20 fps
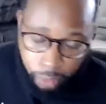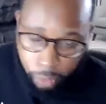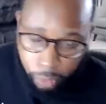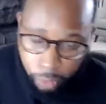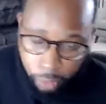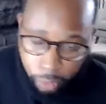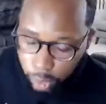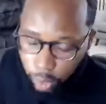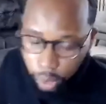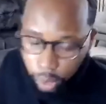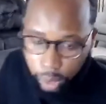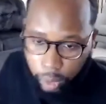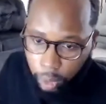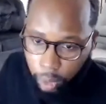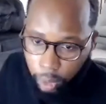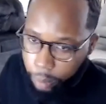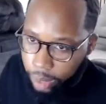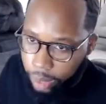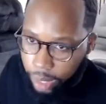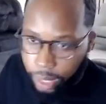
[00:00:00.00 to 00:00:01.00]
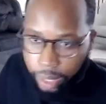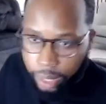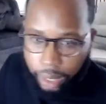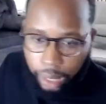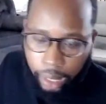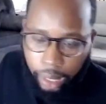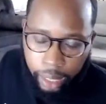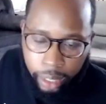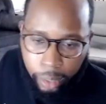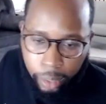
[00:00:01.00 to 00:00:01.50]
for sure. So, I mean, you
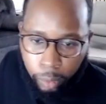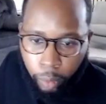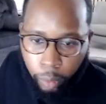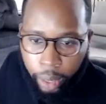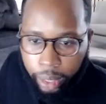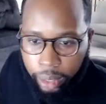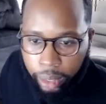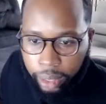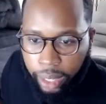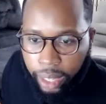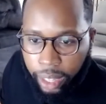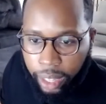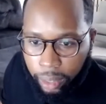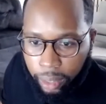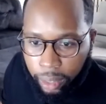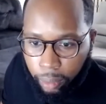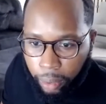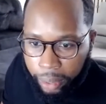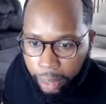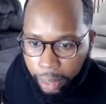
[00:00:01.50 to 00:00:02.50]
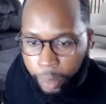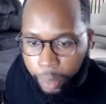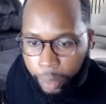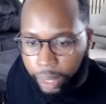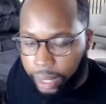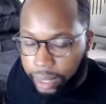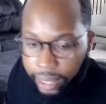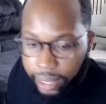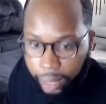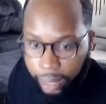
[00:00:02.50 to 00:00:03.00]
hit it right on the head, right? I mean,
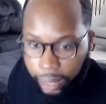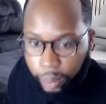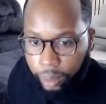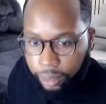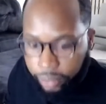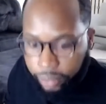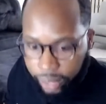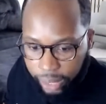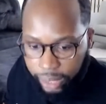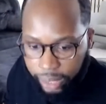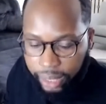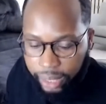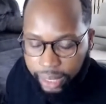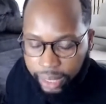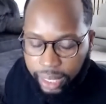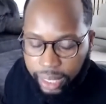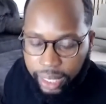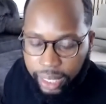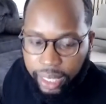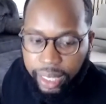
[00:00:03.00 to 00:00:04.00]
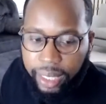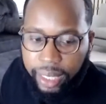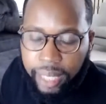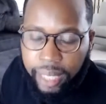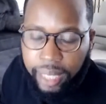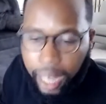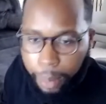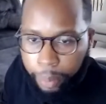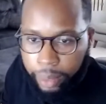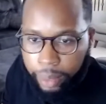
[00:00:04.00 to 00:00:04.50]
the title of this
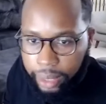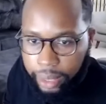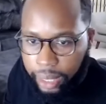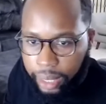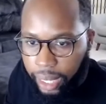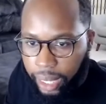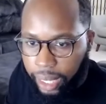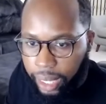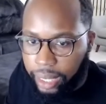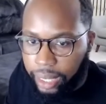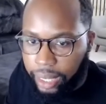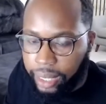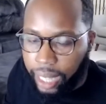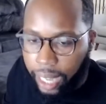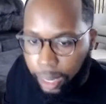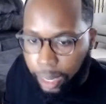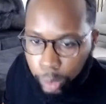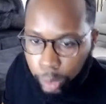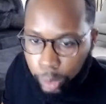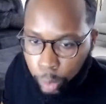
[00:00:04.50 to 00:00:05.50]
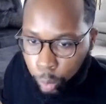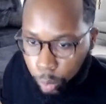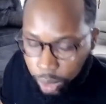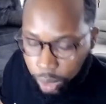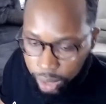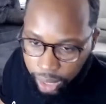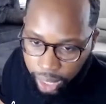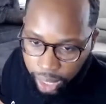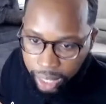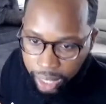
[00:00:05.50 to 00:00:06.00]
topic today is How to
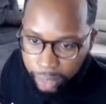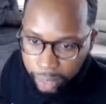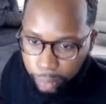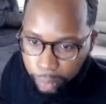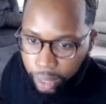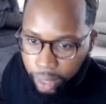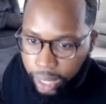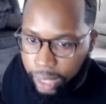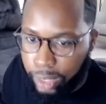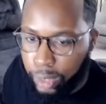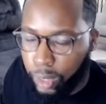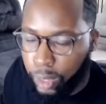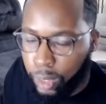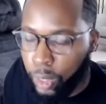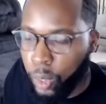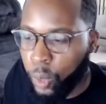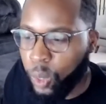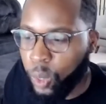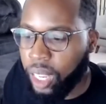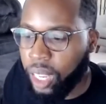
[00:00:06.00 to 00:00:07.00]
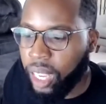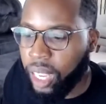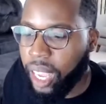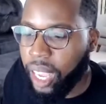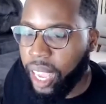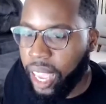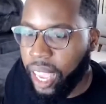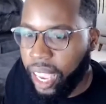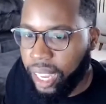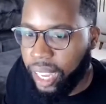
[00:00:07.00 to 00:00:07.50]
Resign, right? So,
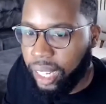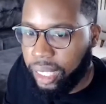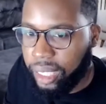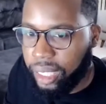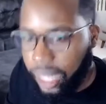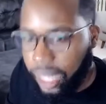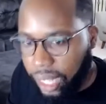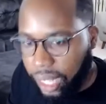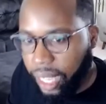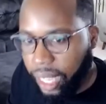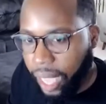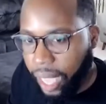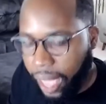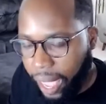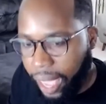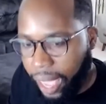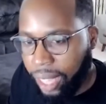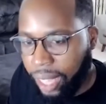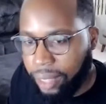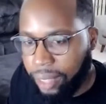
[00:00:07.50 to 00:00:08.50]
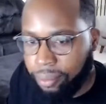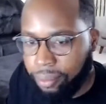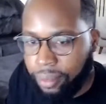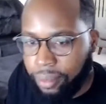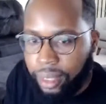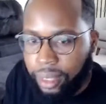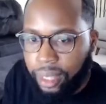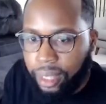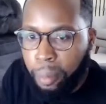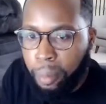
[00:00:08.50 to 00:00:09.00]
and it's getting at
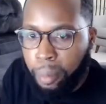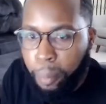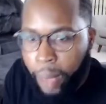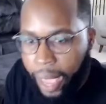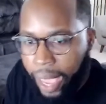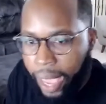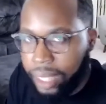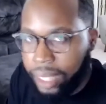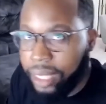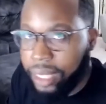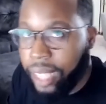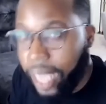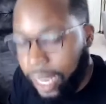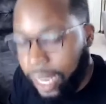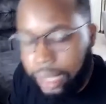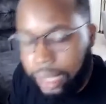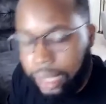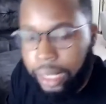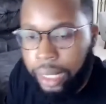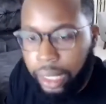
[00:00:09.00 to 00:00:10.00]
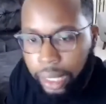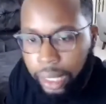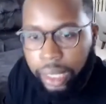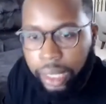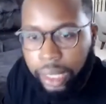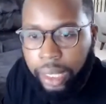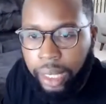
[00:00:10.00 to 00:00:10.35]
the mass exodus